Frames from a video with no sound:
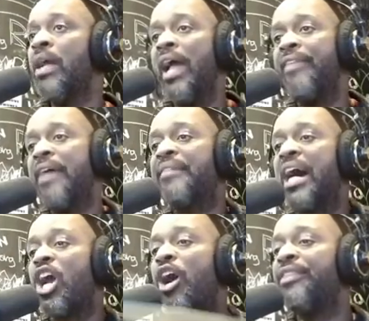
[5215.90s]
And they've
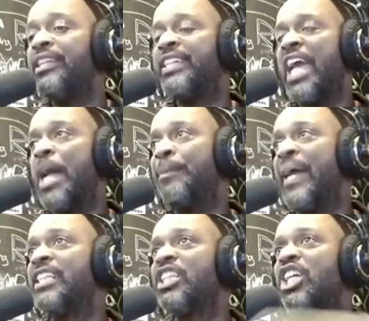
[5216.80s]
got all these
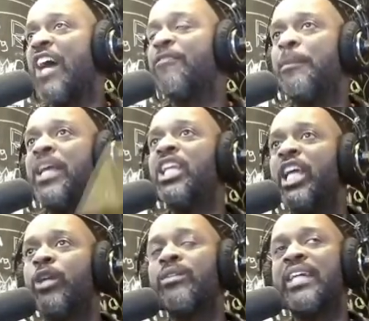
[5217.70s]
campaigns. The government
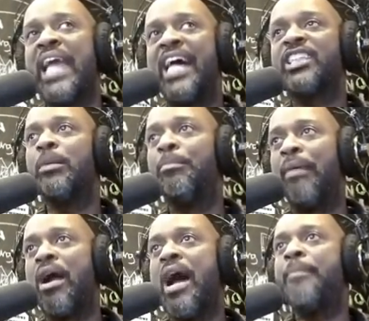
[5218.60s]
literally has to
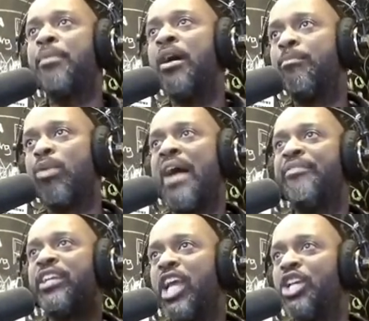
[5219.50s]
bribe
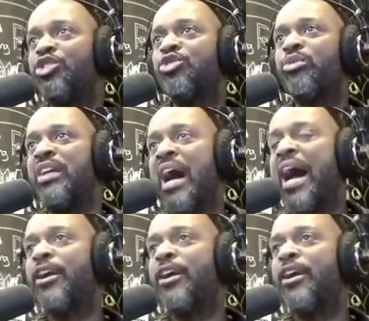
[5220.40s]
private industry to